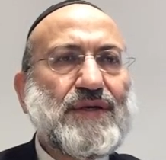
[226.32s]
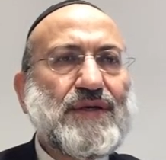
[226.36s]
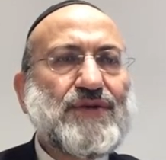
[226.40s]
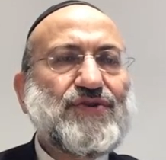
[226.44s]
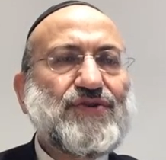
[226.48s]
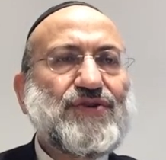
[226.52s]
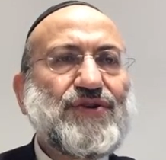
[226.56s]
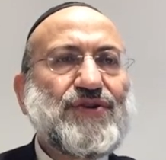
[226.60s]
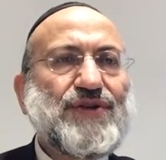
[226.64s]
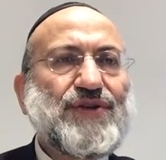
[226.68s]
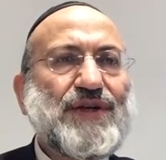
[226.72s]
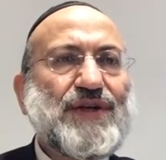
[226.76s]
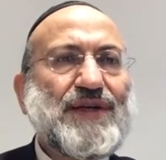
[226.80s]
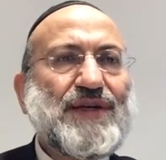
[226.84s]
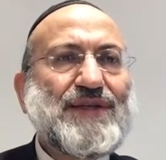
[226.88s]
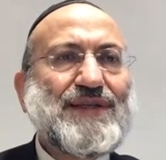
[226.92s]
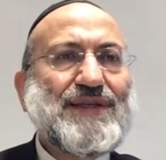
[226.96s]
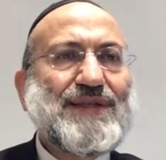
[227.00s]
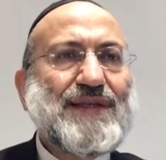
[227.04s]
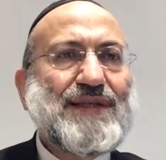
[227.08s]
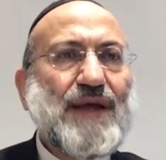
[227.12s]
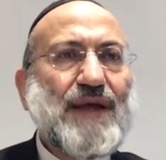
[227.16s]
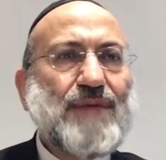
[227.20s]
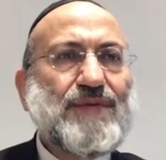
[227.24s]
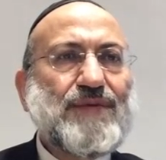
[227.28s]
Children
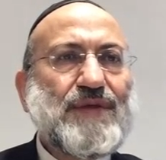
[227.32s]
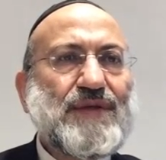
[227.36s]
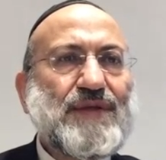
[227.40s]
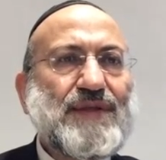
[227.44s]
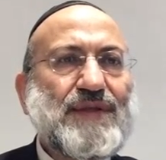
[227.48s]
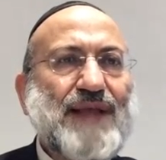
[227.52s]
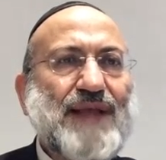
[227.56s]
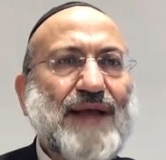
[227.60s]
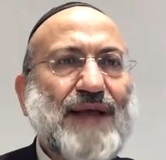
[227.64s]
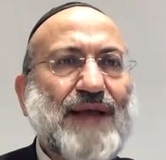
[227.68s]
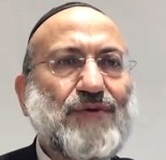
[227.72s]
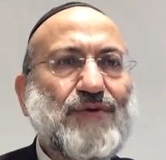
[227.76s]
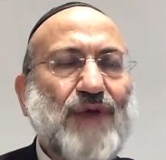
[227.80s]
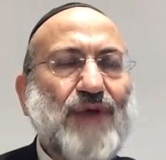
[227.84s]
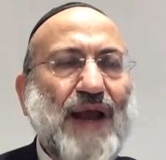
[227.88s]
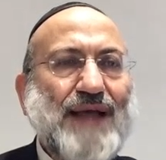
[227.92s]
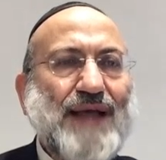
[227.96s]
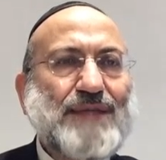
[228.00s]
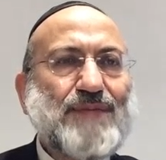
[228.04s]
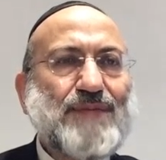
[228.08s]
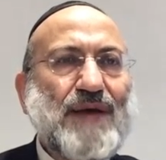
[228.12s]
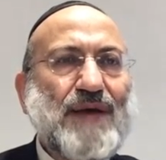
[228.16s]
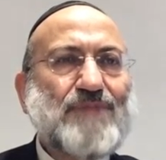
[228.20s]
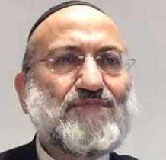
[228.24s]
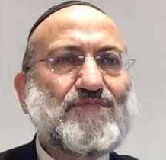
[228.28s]
is something that your
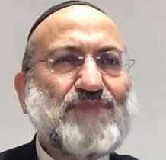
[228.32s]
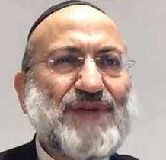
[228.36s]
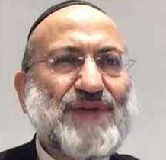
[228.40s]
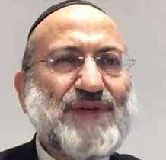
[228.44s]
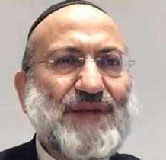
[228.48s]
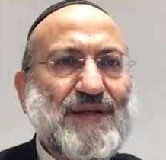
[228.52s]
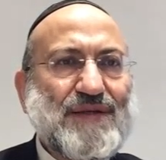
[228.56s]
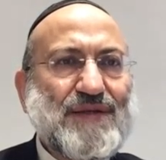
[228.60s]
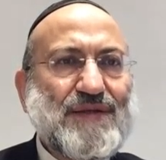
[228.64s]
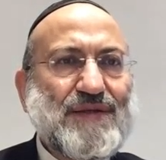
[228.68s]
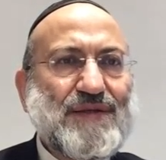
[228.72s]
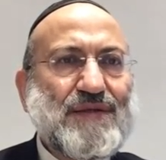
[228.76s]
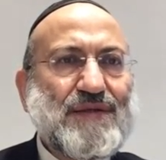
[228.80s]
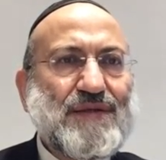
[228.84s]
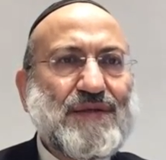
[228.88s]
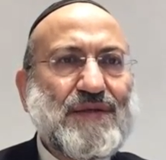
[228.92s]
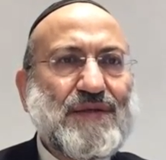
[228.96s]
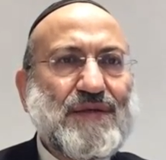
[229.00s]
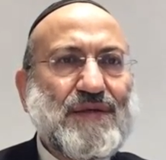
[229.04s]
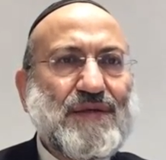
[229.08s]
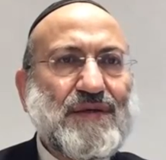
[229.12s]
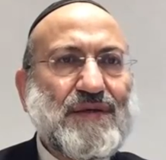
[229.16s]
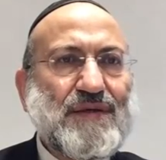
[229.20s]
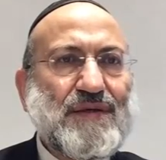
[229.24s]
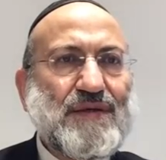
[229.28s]
husband brings.
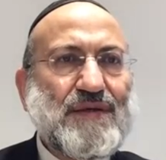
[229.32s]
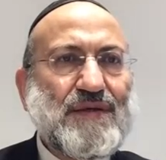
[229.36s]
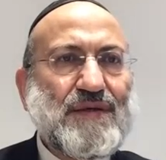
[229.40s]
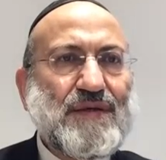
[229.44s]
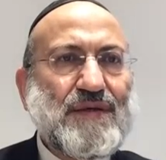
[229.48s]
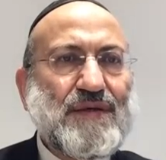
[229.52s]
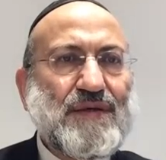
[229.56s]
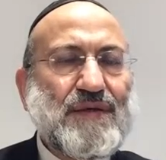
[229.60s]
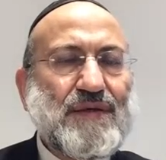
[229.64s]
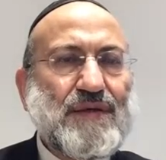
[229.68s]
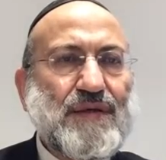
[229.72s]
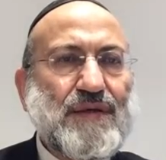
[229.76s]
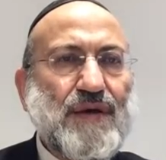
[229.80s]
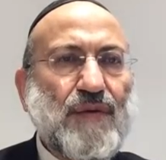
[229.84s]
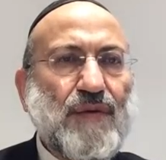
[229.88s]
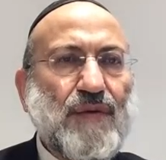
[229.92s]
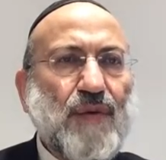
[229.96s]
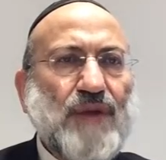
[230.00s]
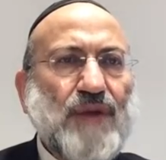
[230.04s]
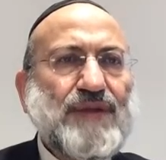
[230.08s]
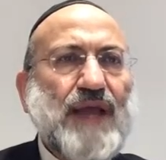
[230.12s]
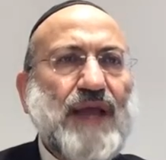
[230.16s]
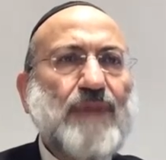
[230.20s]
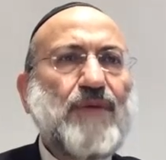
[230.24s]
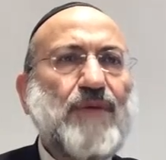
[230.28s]

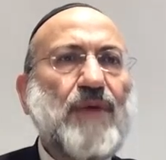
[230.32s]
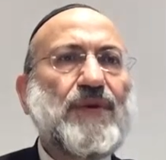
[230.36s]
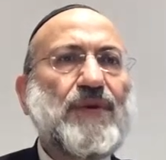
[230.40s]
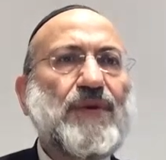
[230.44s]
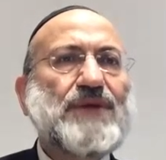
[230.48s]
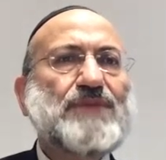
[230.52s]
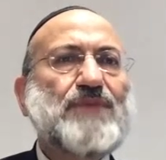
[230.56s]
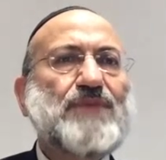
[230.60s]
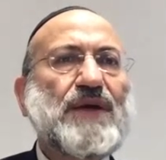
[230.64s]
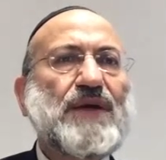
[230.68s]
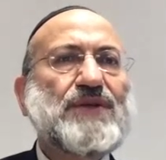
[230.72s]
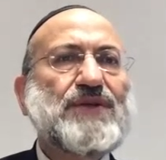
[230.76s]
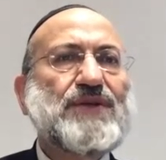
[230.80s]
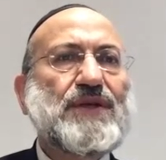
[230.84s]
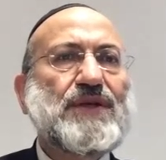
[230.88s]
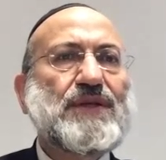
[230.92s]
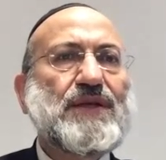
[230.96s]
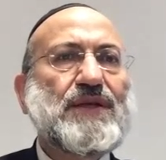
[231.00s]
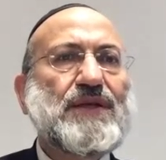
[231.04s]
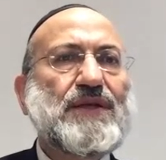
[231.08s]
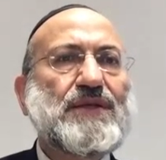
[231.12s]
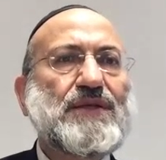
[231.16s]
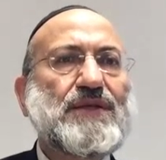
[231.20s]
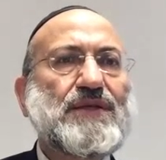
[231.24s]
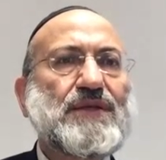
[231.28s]
What type of expectation
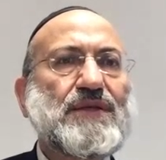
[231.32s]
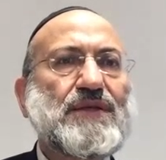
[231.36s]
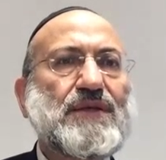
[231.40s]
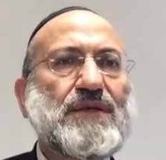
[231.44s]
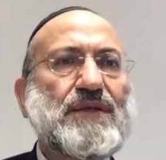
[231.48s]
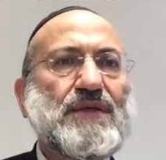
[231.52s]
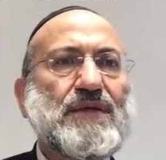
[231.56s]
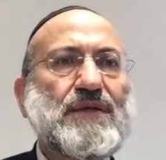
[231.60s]
it is?